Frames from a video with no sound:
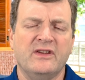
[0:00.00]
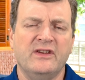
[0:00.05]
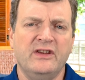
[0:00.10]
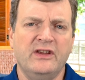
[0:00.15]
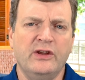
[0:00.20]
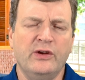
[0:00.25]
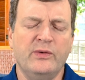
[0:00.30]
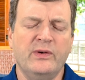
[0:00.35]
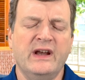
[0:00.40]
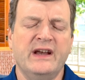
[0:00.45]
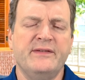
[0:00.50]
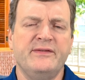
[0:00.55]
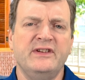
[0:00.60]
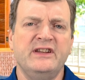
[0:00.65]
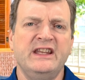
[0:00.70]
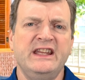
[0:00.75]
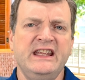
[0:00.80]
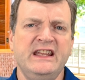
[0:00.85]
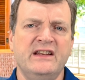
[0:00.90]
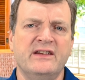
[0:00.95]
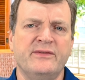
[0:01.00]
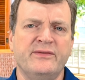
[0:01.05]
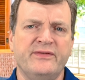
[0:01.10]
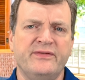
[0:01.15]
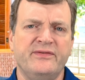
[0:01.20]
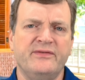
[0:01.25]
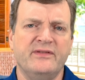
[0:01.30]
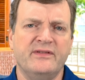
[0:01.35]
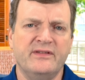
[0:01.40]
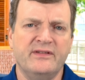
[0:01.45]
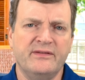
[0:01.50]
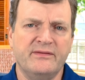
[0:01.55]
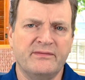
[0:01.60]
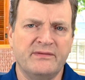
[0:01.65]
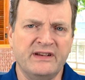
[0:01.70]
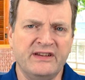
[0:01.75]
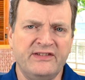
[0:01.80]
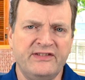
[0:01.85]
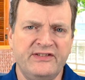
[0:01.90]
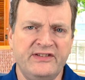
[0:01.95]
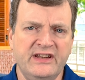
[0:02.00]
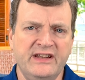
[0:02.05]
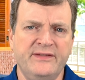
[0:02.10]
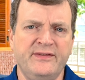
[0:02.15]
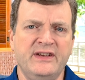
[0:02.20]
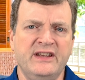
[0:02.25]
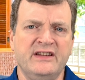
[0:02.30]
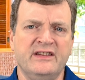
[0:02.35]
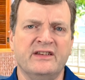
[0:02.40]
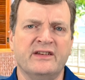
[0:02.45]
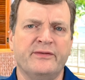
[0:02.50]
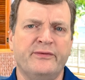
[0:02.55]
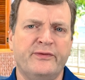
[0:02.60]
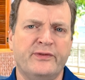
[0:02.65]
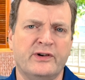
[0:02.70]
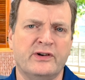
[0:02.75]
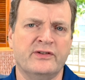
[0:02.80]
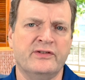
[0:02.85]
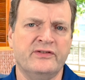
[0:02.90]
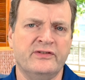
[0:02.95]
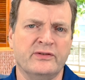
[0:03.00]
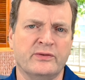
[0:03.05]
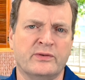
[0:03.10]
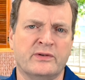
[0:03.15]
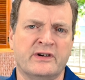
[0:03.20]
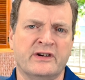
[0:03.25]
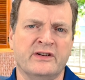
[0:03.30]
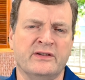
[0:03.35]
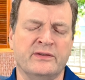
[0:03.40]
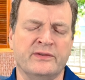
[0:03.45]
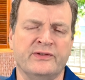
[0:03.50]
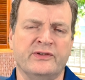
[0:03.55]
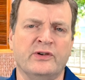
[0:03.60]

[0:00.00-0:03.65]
you have need of receiving the first oracles,